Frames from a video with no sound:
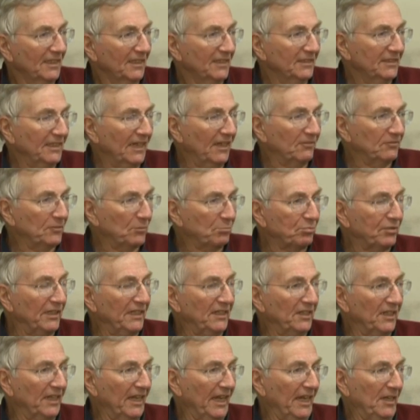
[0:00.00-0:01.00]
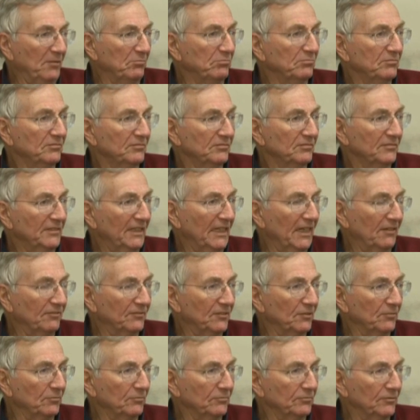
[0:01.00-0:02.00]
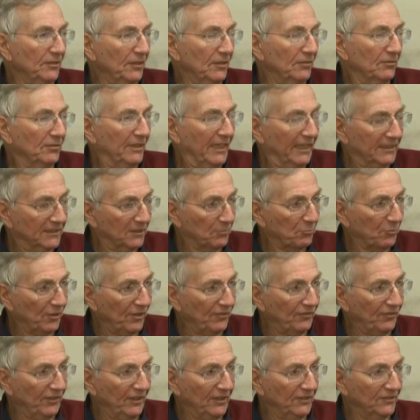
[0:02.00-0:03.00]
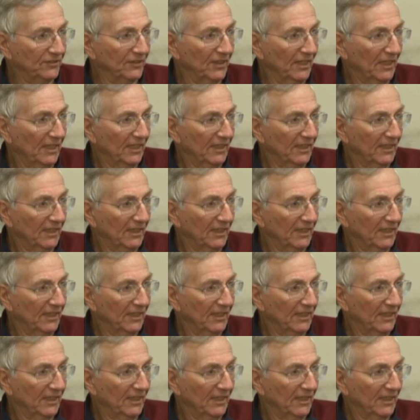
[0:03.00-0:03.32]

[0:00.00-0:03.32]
They have to play the game. They have to, you know, get the briefings.